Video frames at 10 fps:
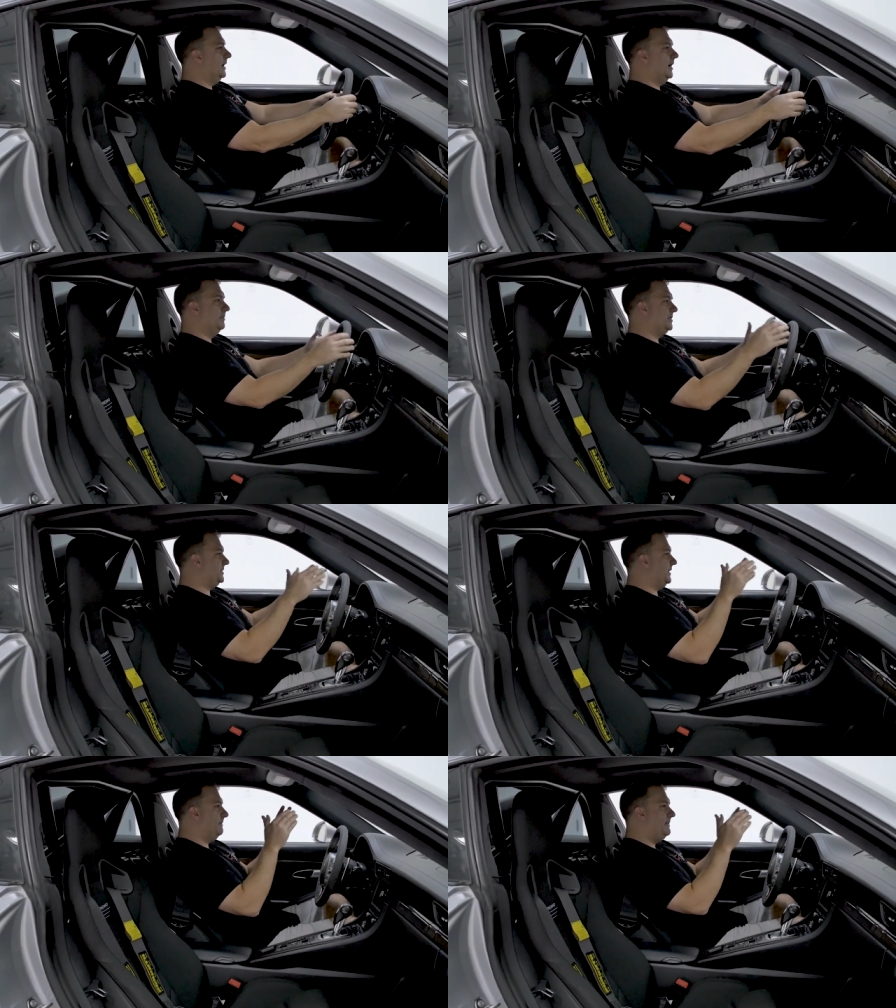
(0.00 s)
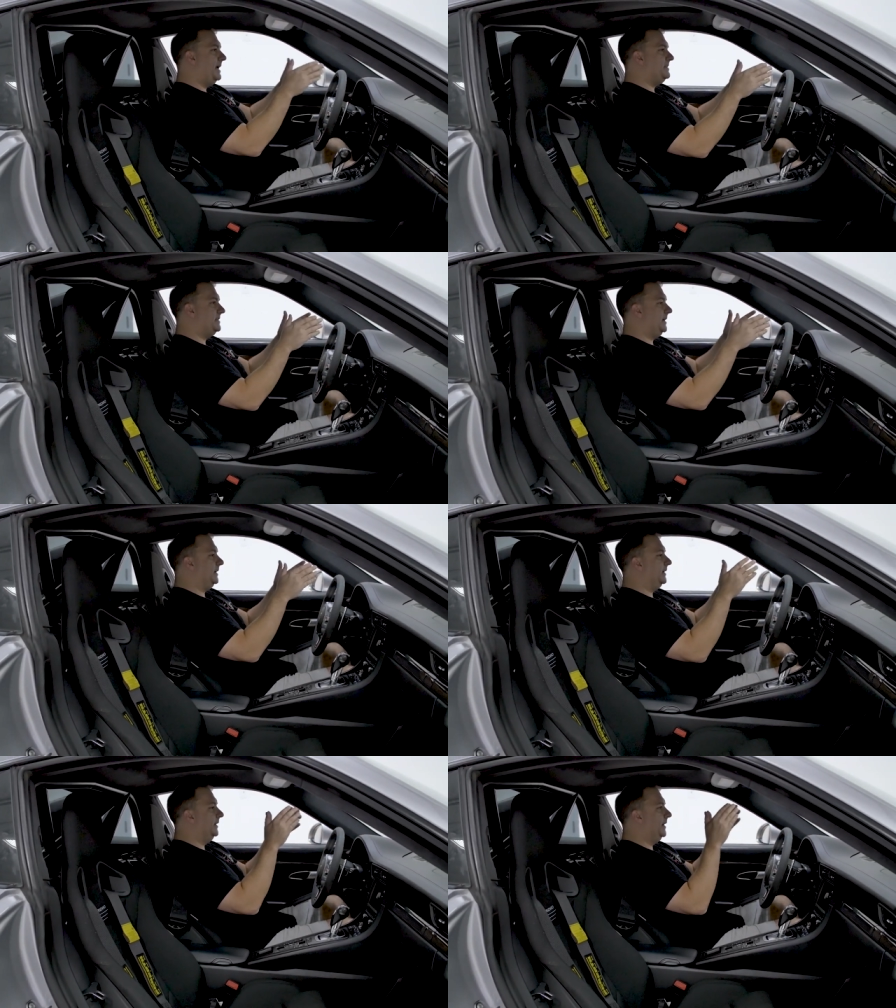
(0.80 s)
Um, just an
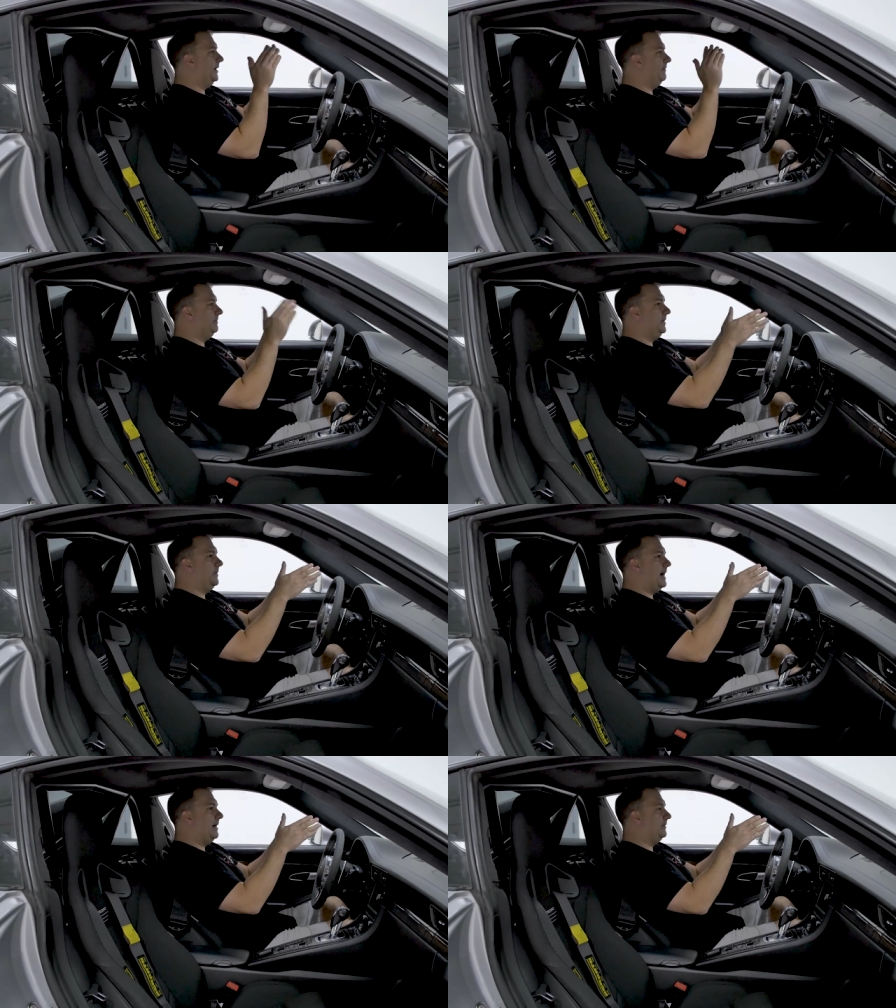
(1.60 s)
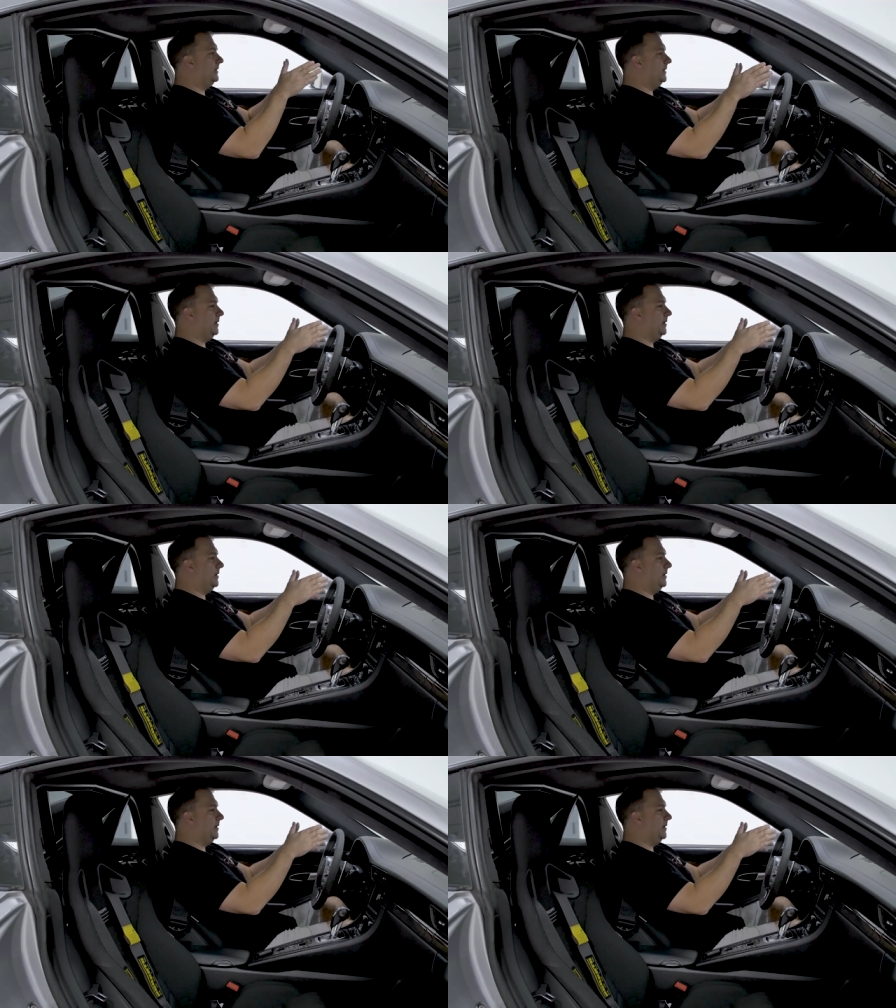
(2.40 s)
amazing uh, view out.